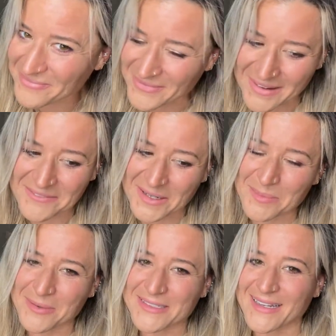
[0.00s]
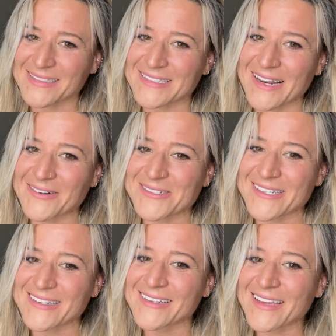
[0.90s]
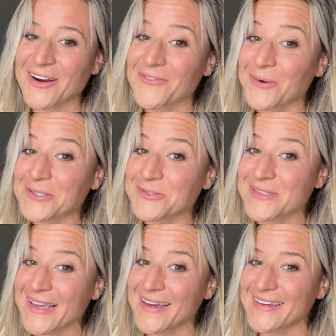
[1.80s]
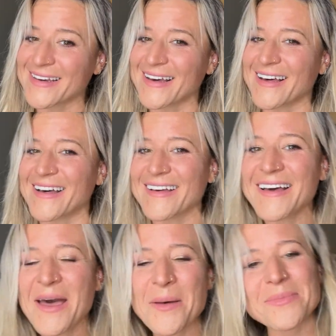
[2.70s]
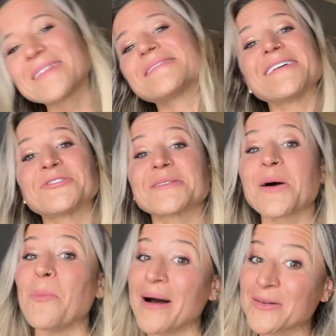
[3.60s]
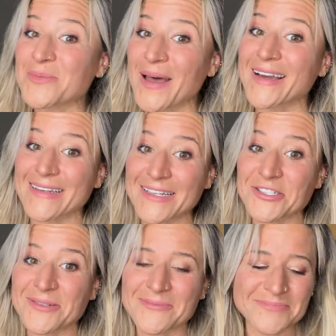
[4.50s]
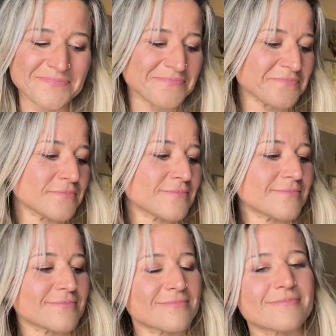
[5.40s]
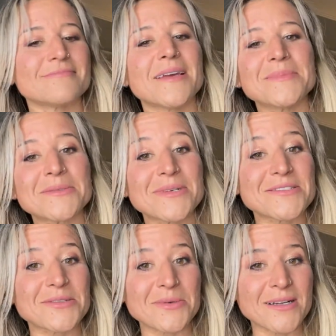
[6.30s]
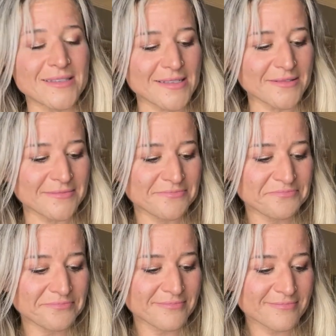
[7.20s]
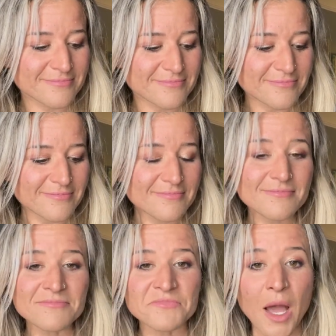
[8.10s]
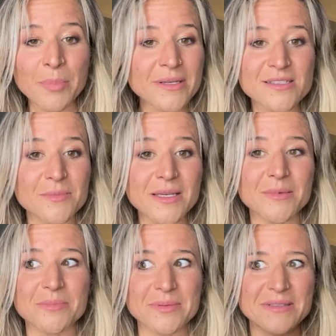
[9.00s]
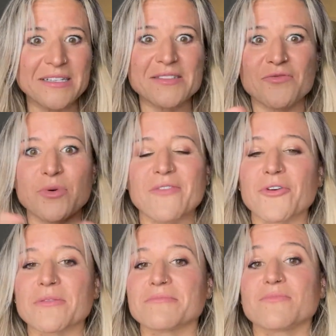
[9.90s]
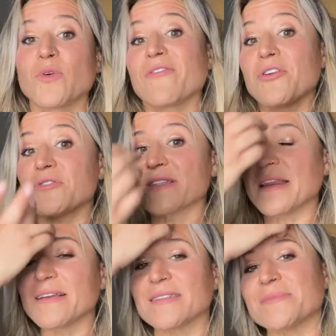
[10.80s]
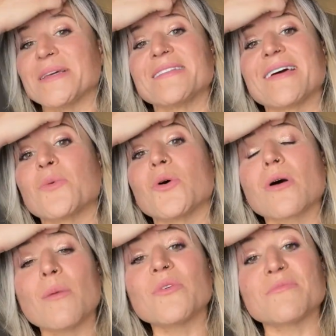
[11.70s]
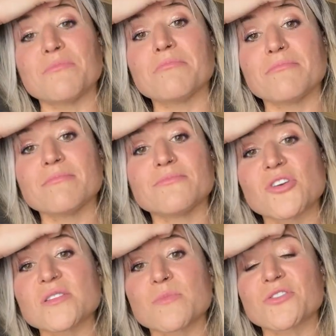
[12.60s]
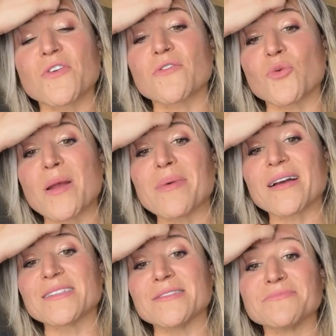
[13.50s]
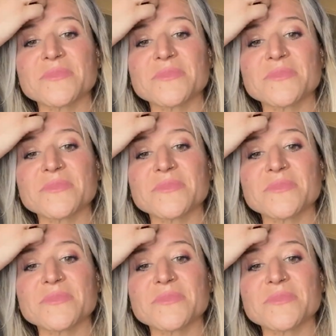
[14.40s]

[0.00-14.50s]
I have very protected energy. Careful what you say. Because that shit's gonna bounce back and hit you. Maybe in the ways you don't want it to. Not because of me, but because of whatever you're sending to me. Like, we'll come with just as much fervor right back to you.